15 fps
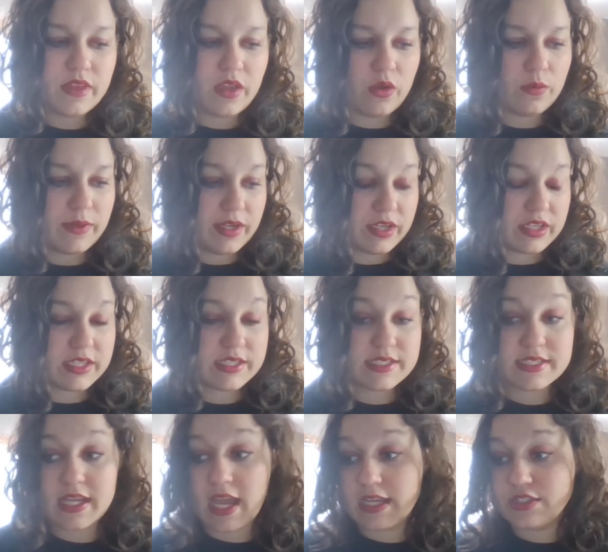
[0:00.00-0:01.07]
my
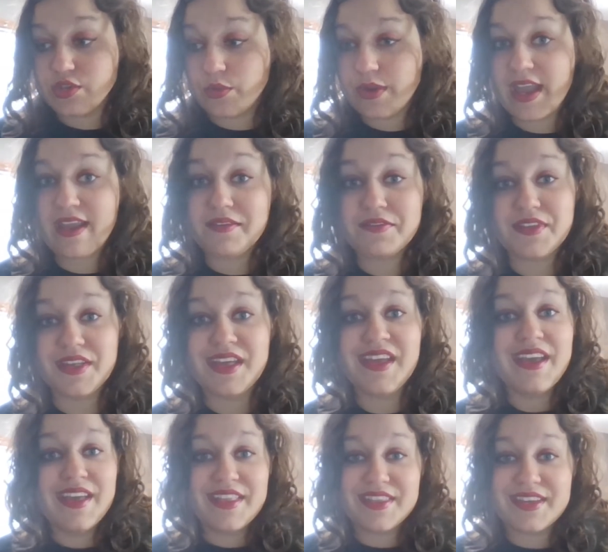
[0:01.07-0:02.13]
goodness, I don't have
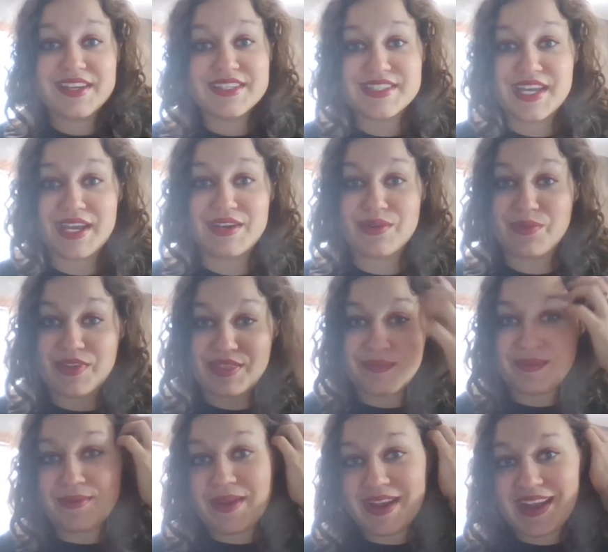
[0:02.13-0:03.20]
the container with me
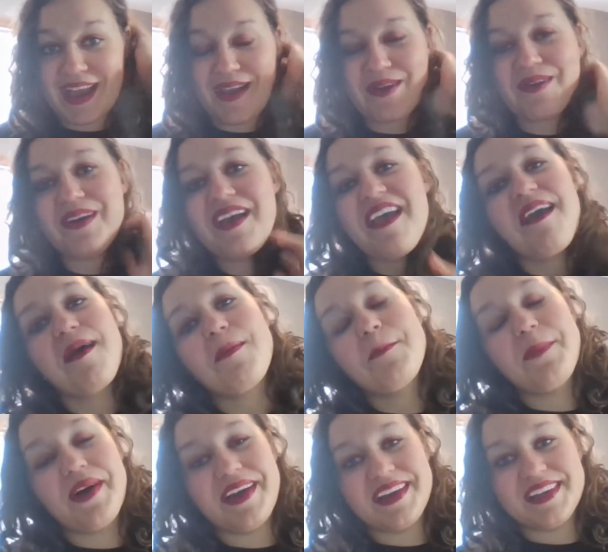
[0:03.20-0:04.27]
right now,
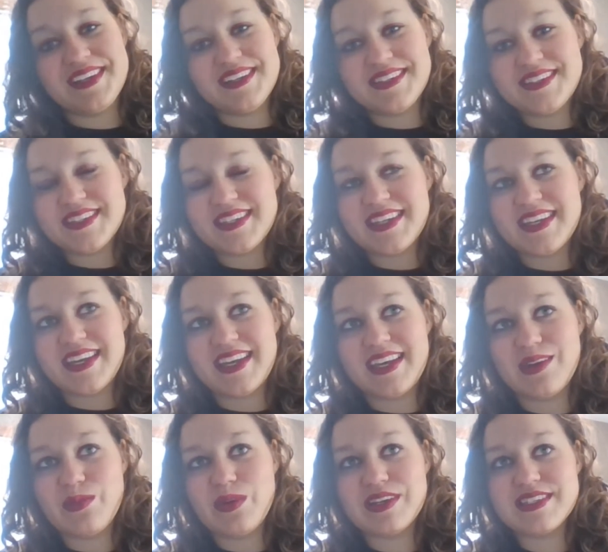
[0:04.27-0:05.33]
but
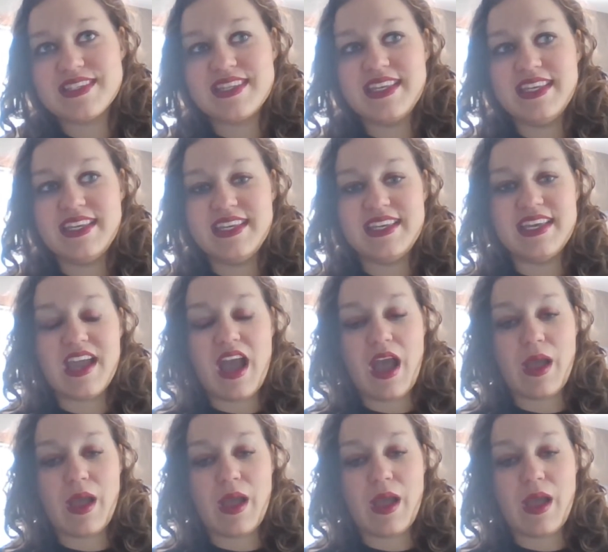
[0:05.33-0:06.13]
it was the,